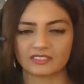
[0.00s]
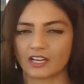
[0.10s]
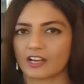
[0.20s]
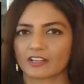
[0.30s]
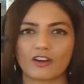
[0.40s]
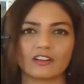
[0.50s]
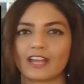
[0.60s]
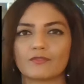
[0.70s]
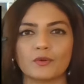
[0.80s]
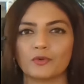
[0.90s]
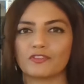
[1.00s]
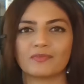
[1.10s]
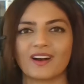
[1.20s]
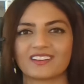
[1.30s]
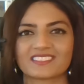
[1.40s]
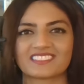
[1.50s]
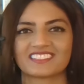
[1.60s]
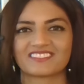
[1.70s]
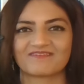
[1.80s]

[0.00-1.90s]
that I can't ever move past.